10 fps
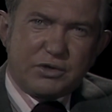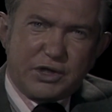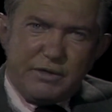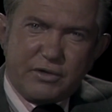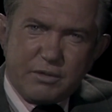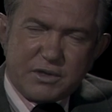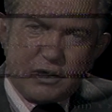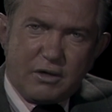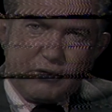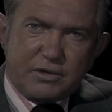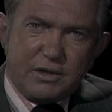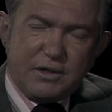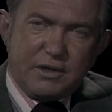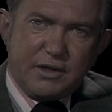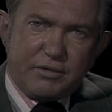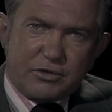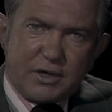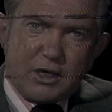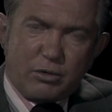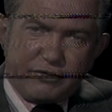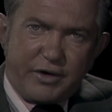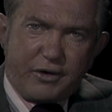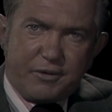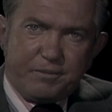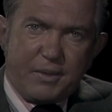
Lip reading: to see for themselves if the trial were fair.